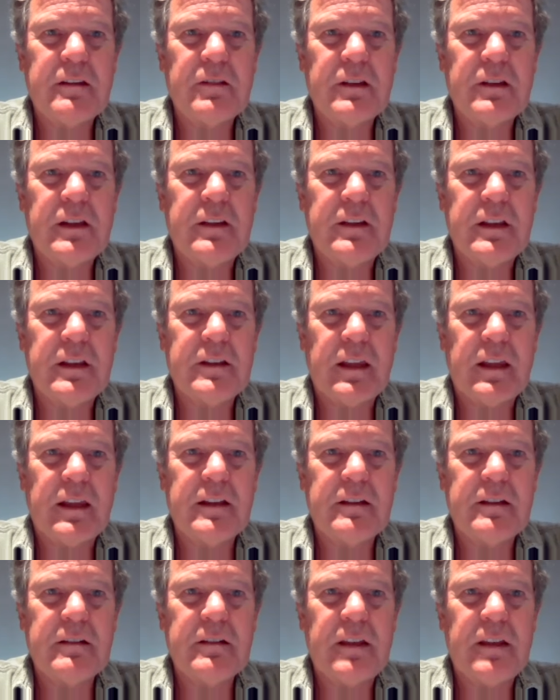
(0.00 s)
in that
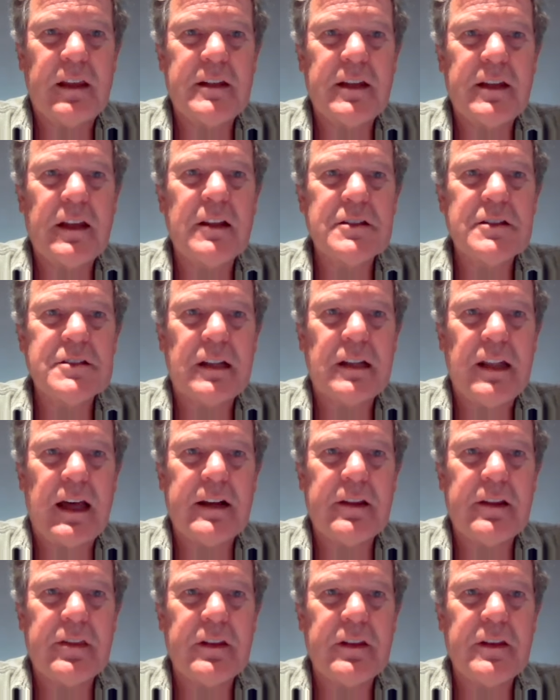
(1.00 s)
they they tell us a
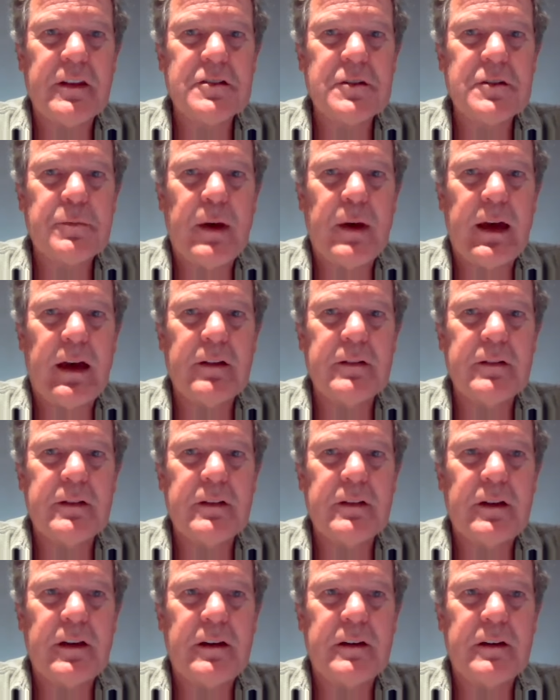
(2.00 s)
lot of things about
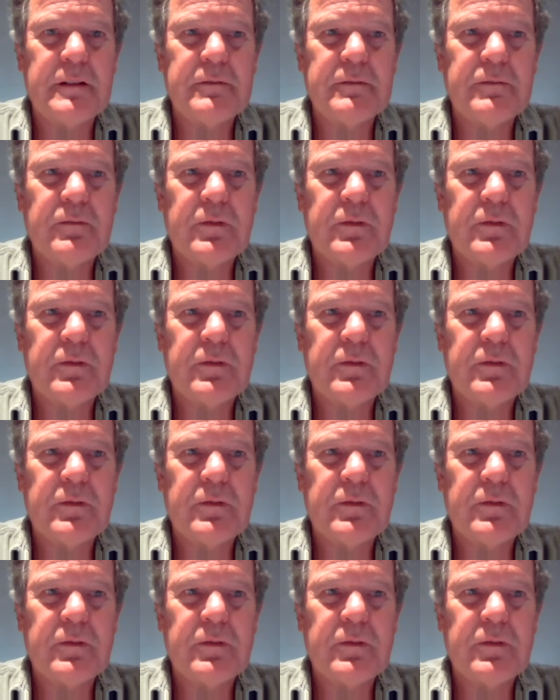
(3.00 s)
uh,